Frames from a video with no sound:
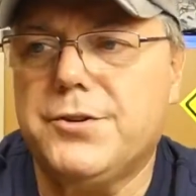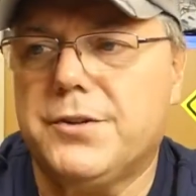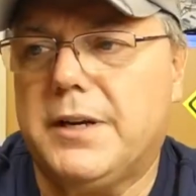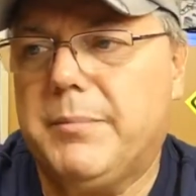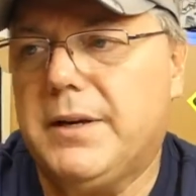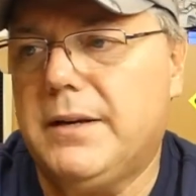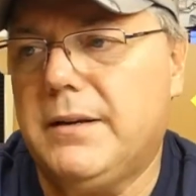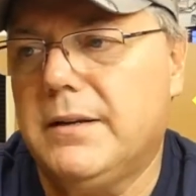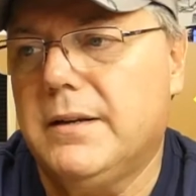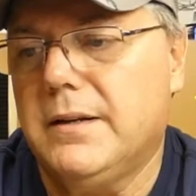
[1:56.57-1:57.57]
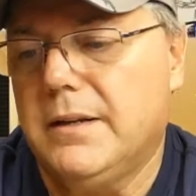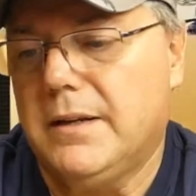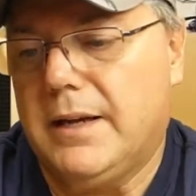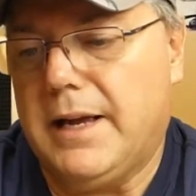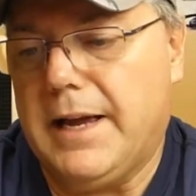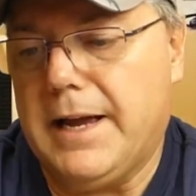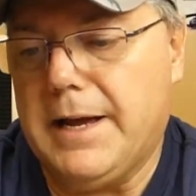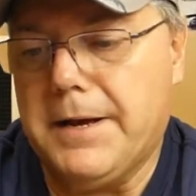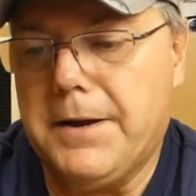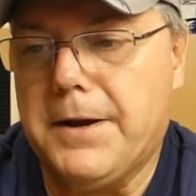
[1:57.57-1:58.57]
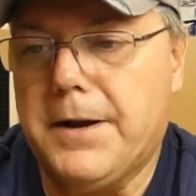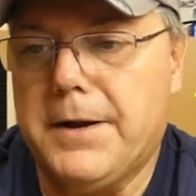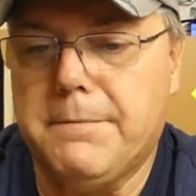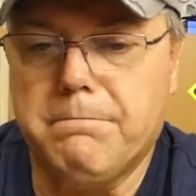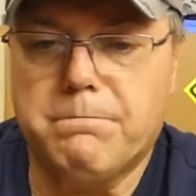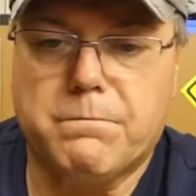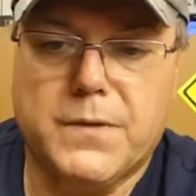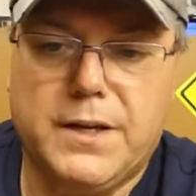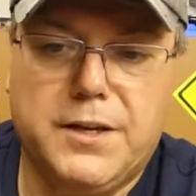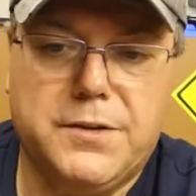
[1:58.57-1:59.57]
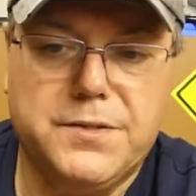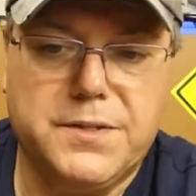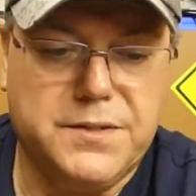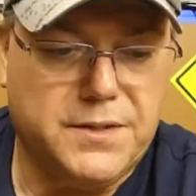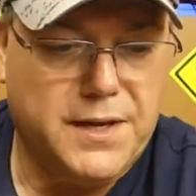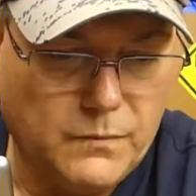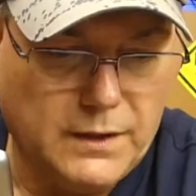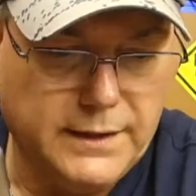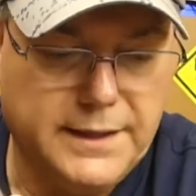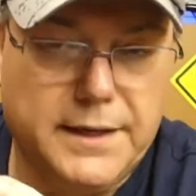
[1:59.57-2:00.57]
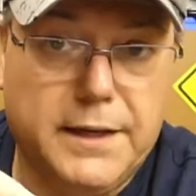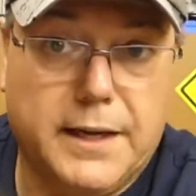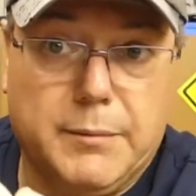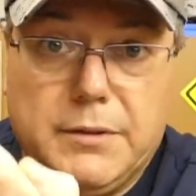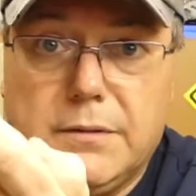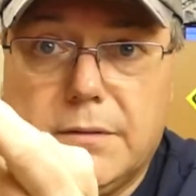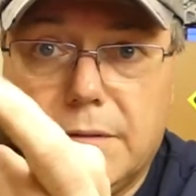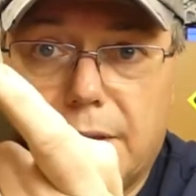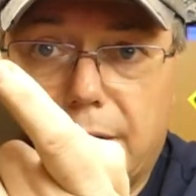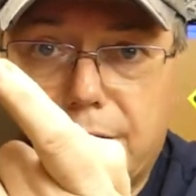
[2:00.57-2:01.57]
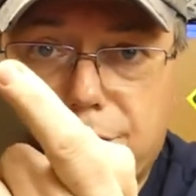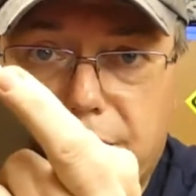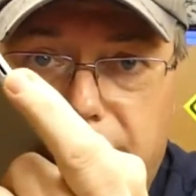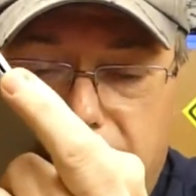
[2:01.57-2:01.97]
iPad, and it uses the lightning cable connection at the